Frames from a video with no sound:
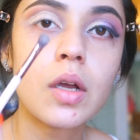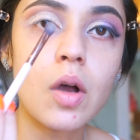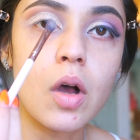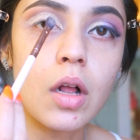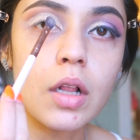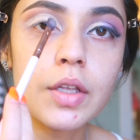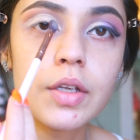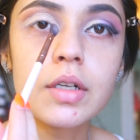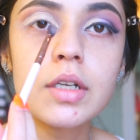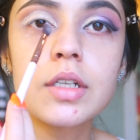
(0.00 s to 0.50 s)

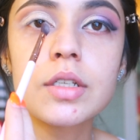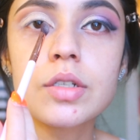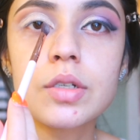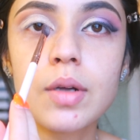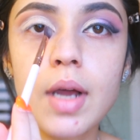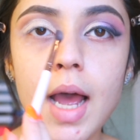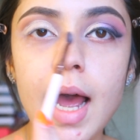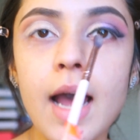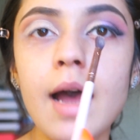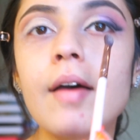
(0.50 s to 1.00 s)
all you need
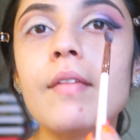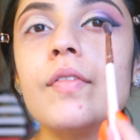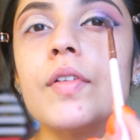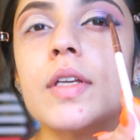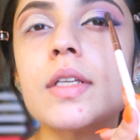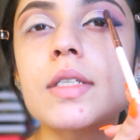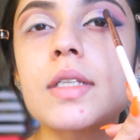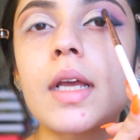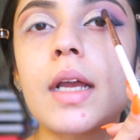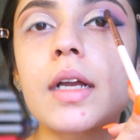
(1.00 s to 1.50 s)
to have
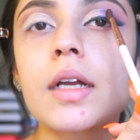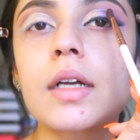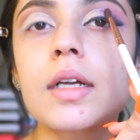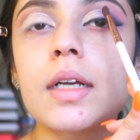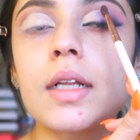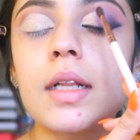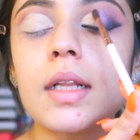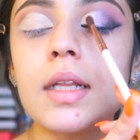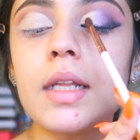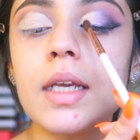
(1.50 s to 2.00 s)
is like a
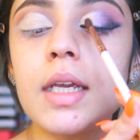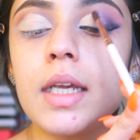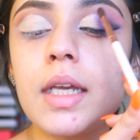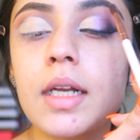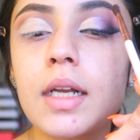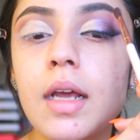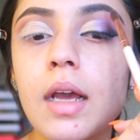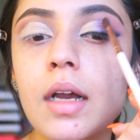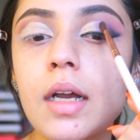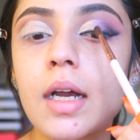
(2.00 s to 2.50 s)

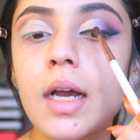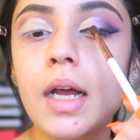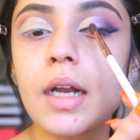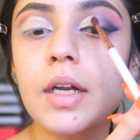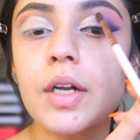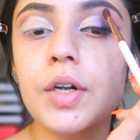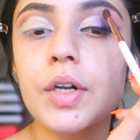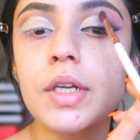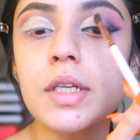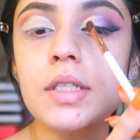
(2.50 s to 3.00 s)
clean
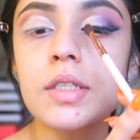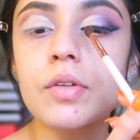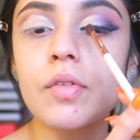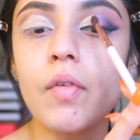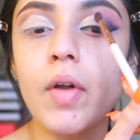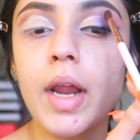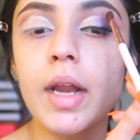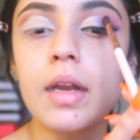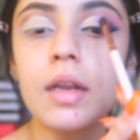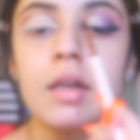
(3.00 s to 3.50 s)
cut crease right